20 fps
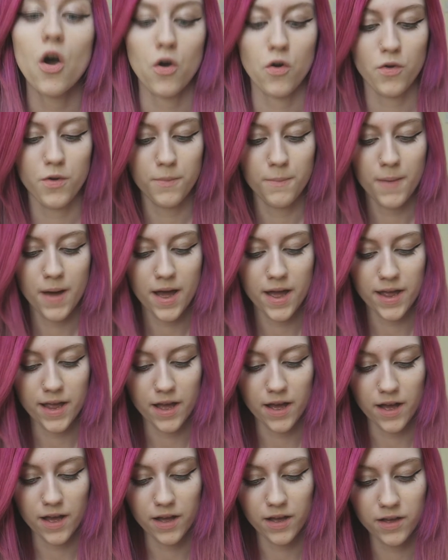on
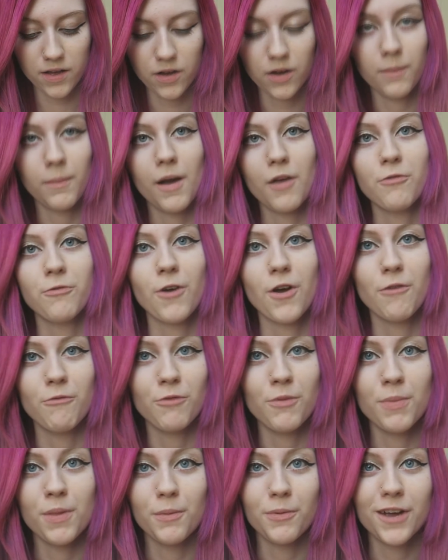my phone
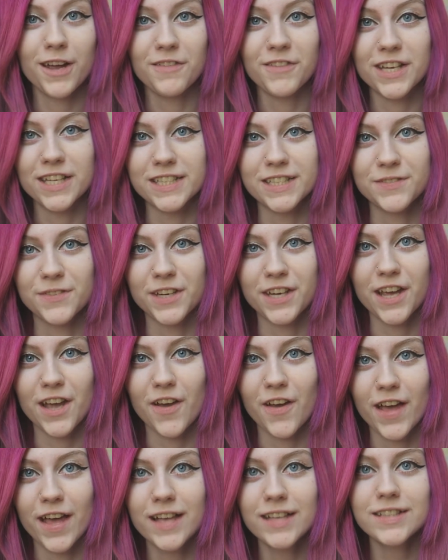from the previous
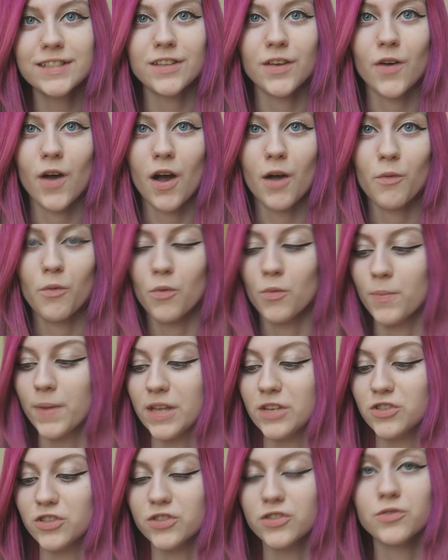video here, so I will
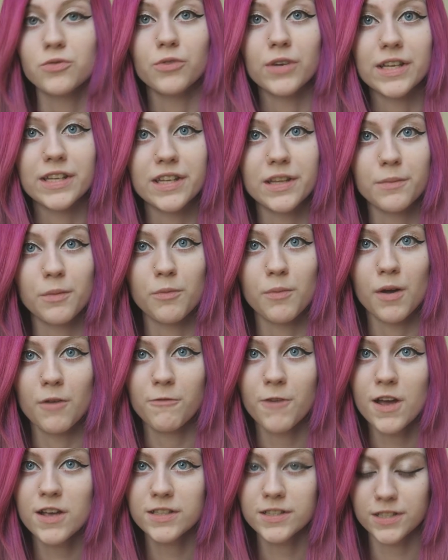be just reading them off my
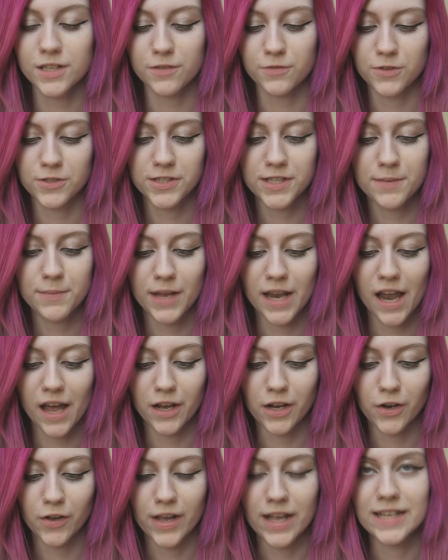phone. So if you see me
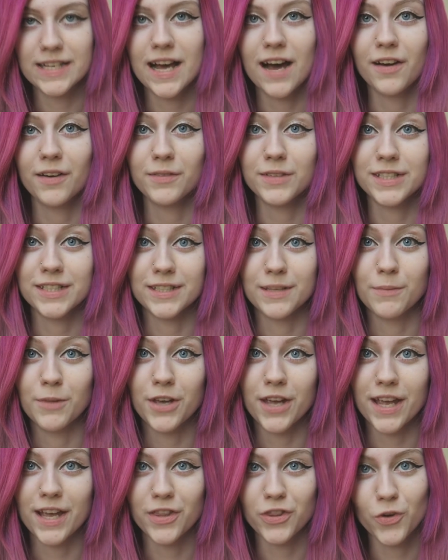like looking down, it's because I'm
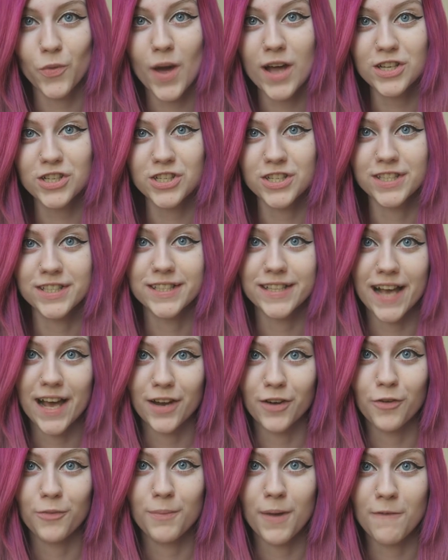looking at the questions to
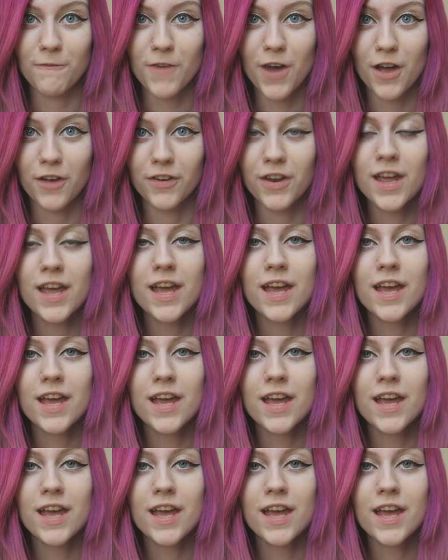get it off my phone.